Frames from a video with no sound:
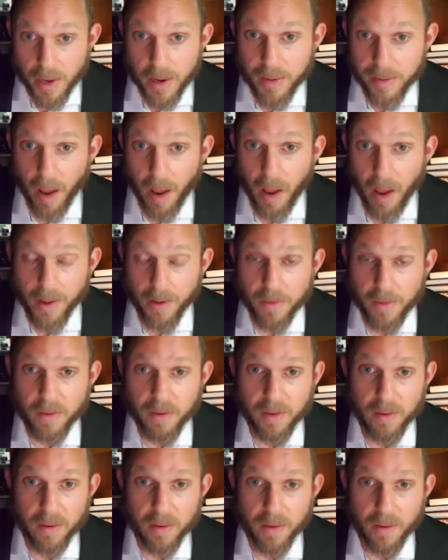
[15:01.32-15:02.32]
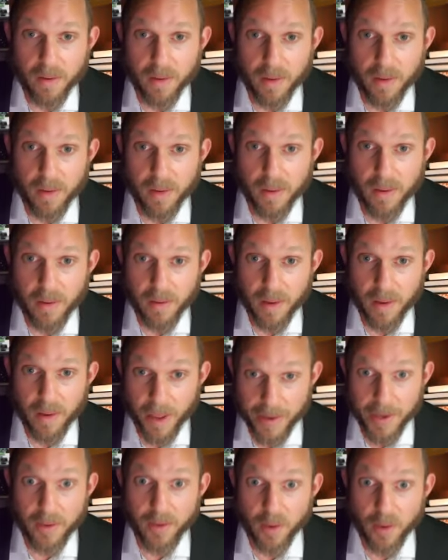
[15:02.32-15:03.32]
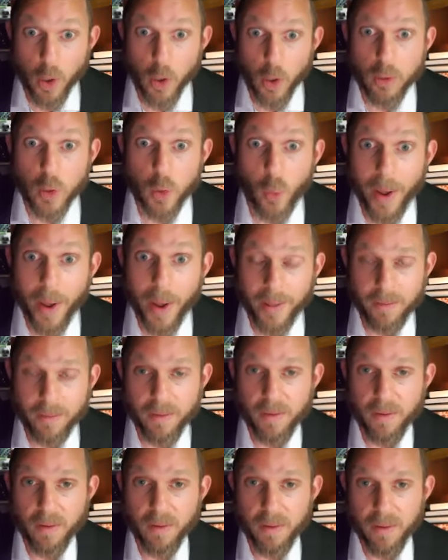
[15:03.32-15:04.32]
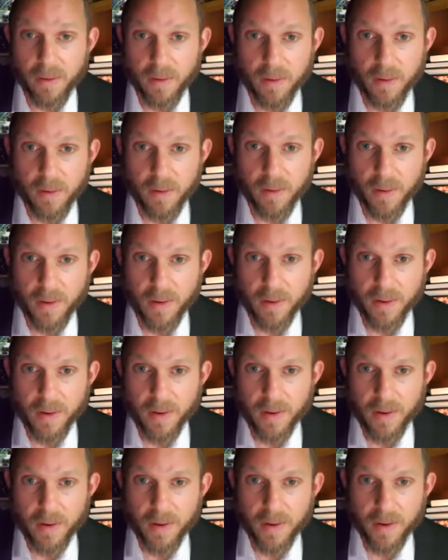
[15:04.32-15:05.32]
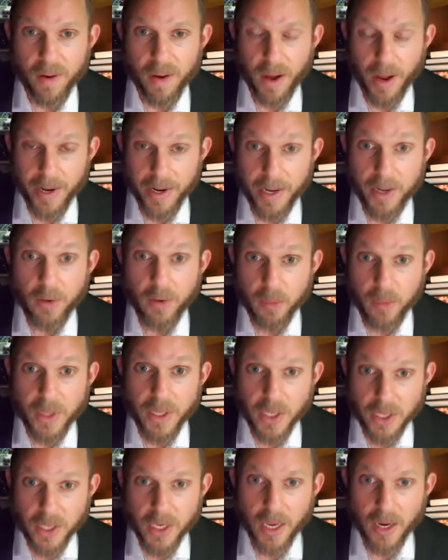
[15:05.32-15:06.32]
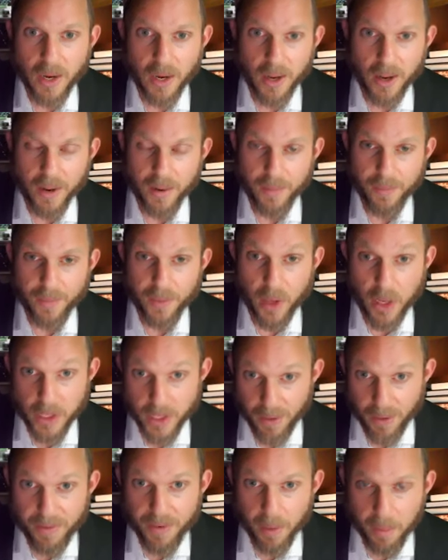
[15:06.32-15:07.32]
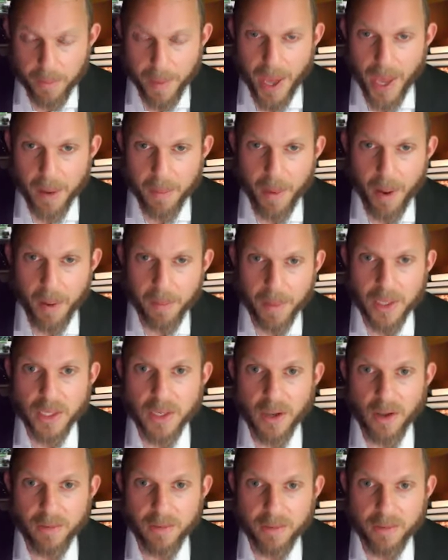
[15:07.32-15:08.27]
diet. I need to lose weight. I need to be skinnier because I feel bad about myself.